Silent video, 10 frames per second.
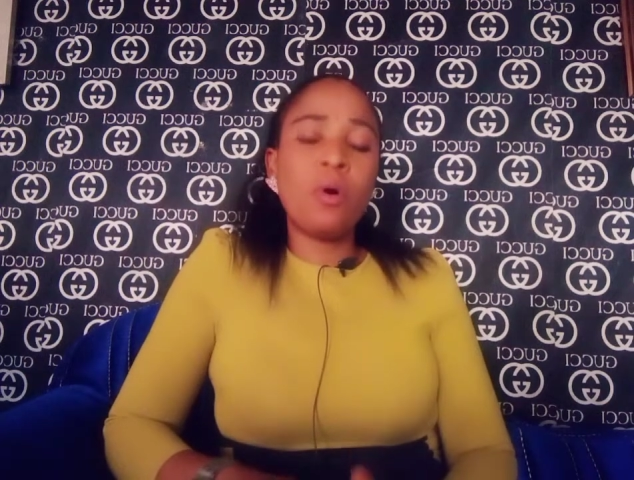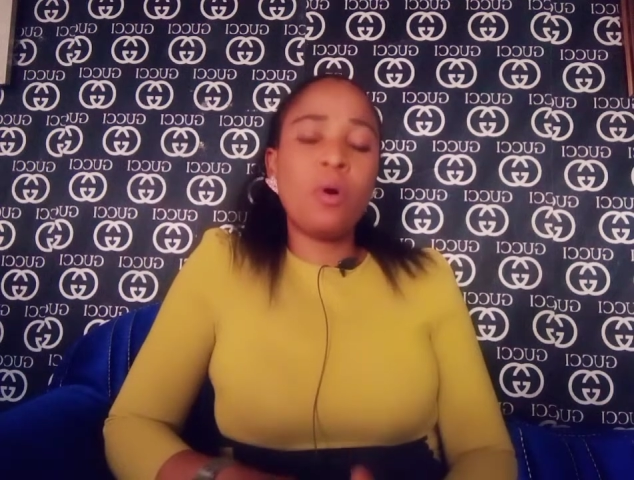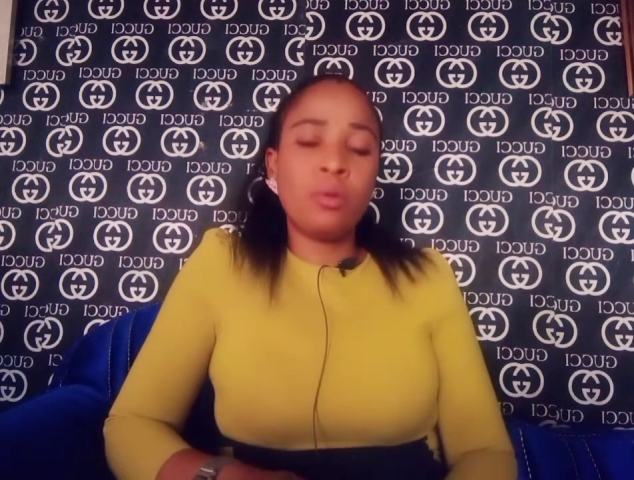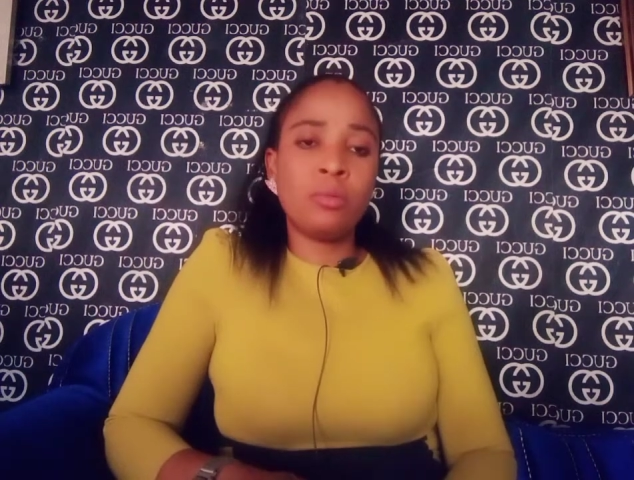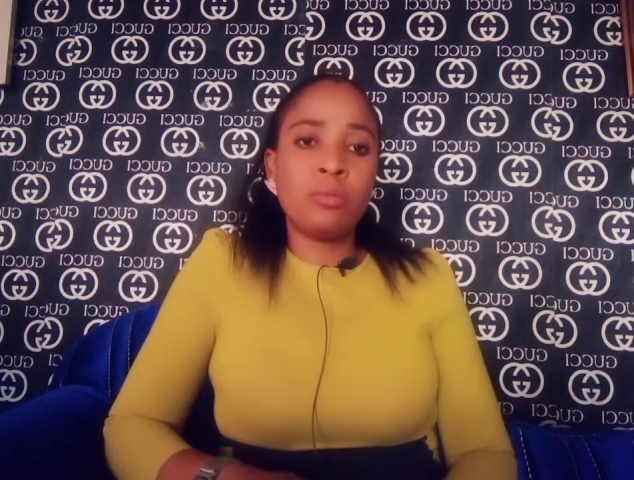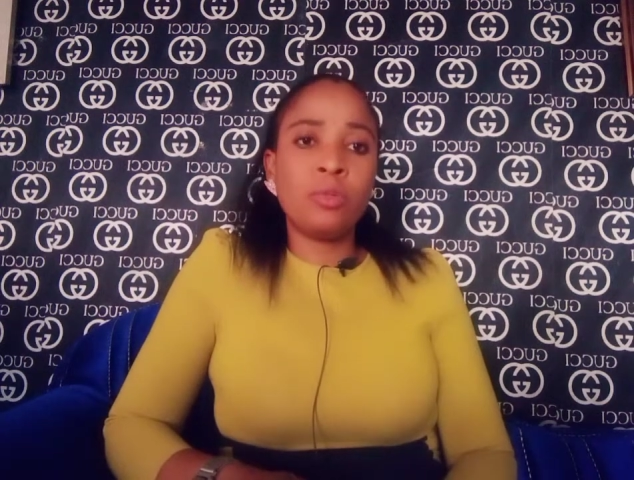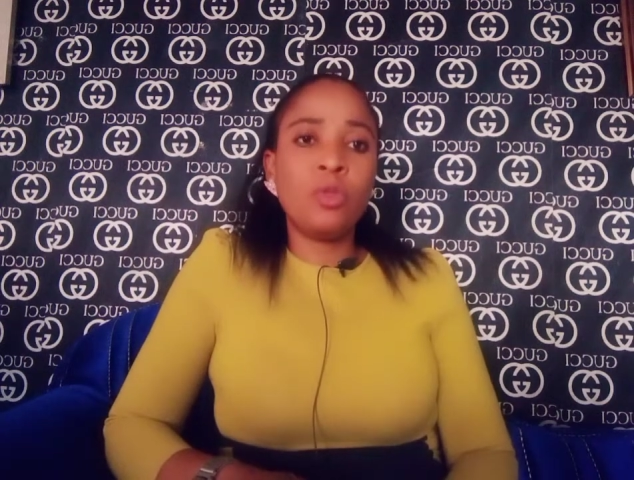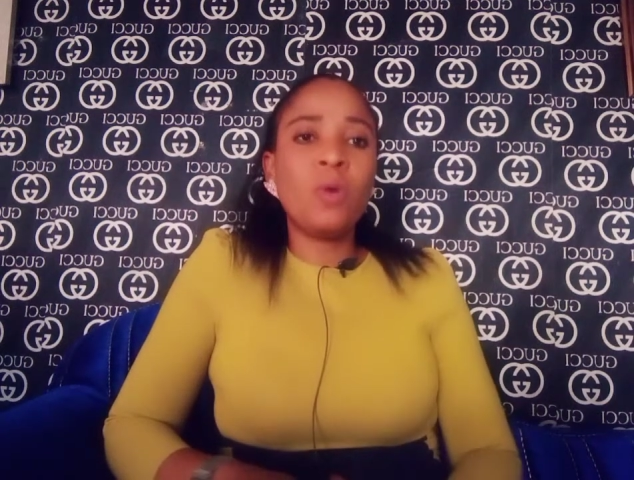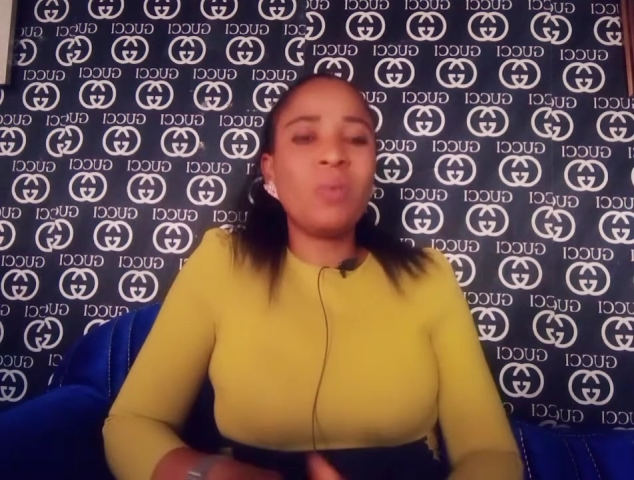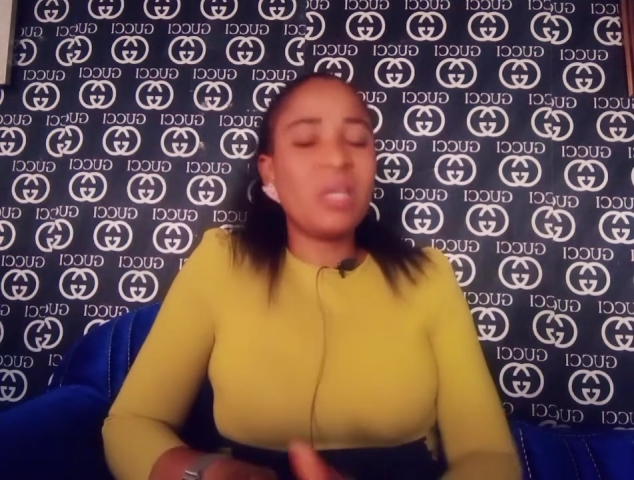on
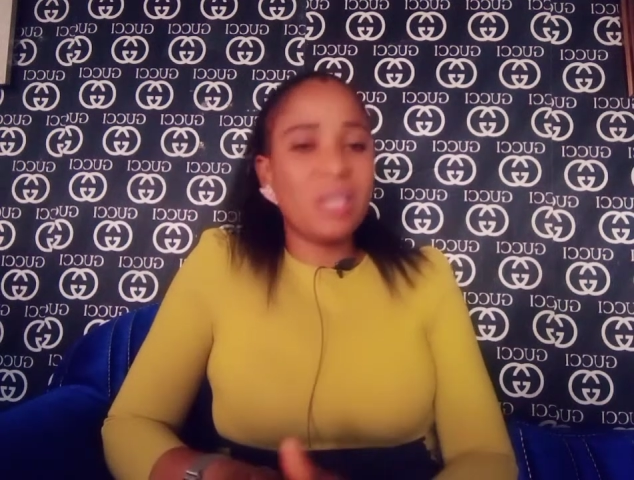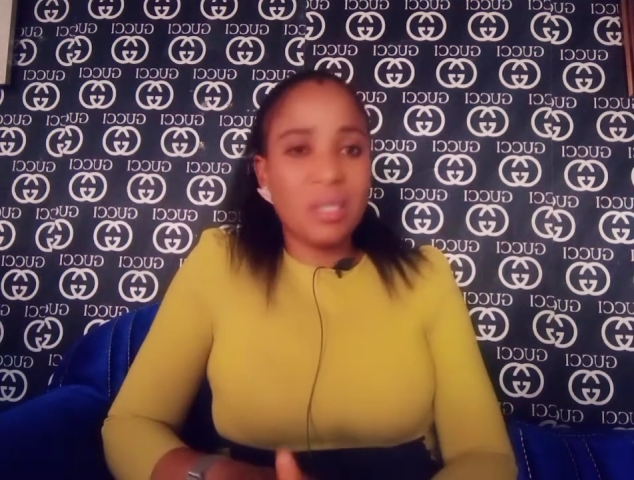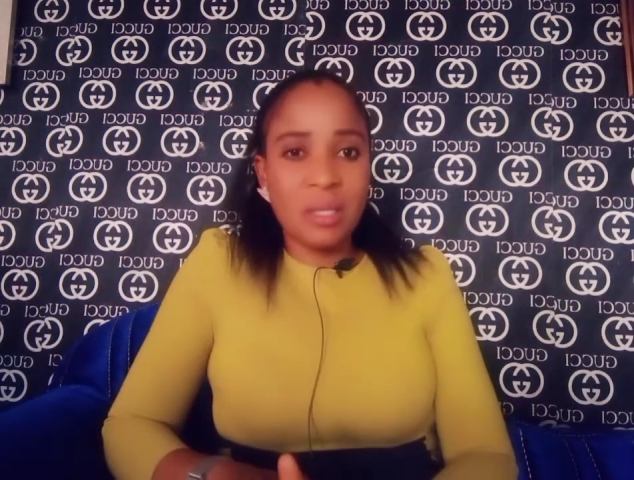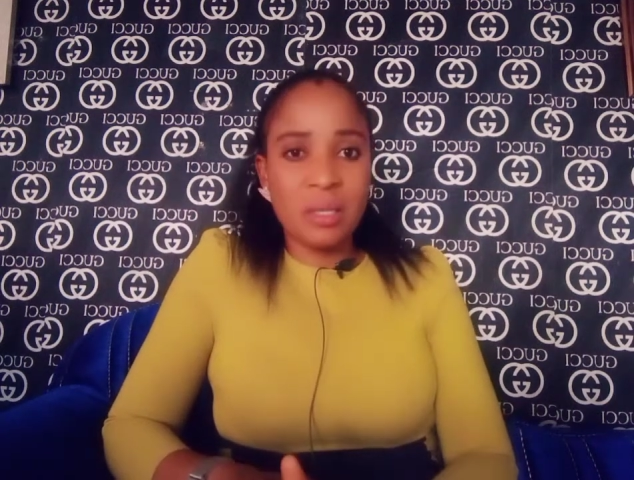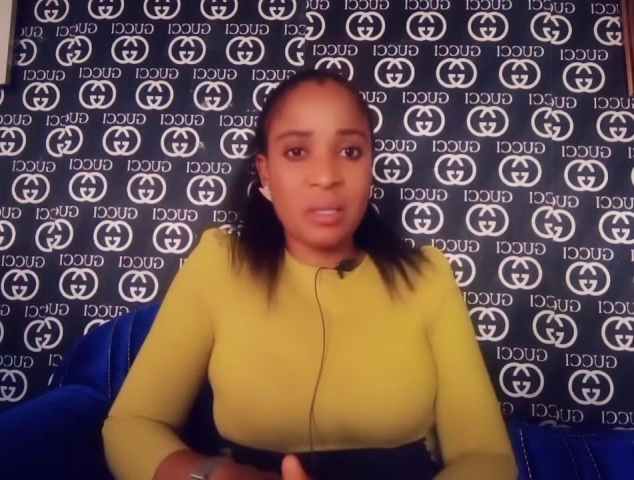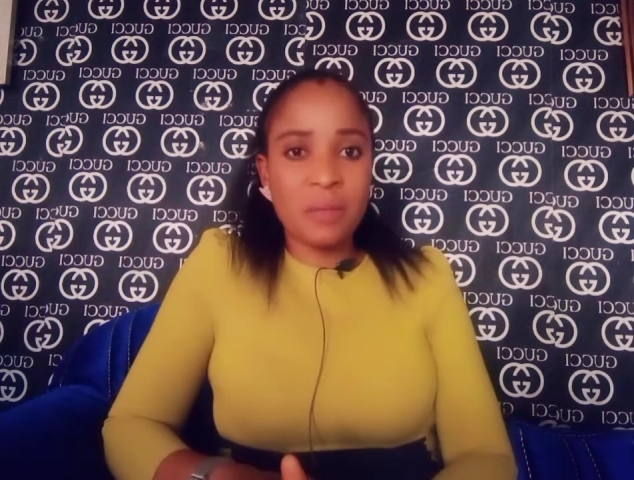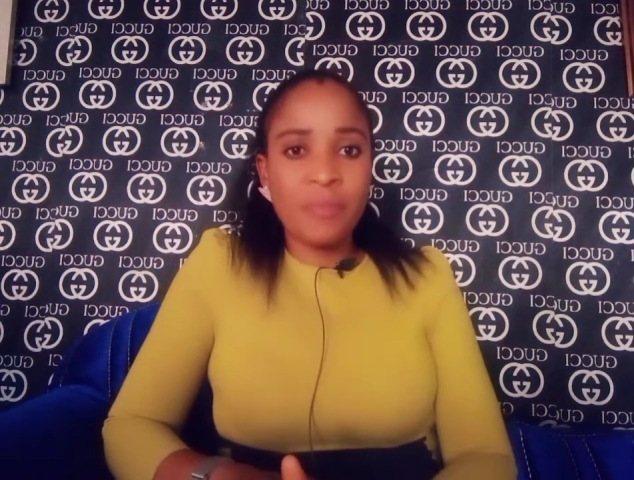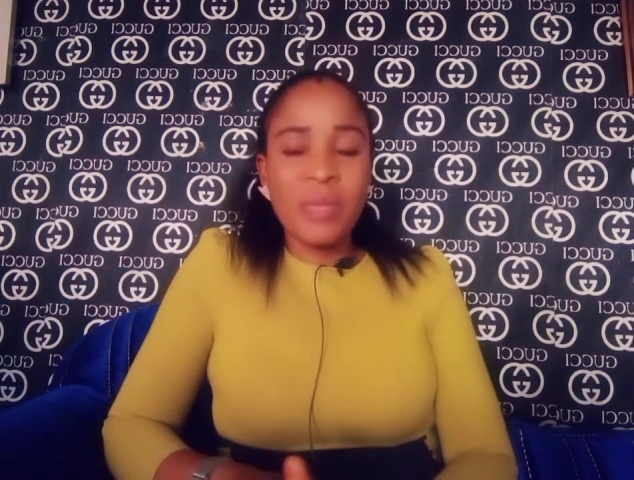your weaknesses,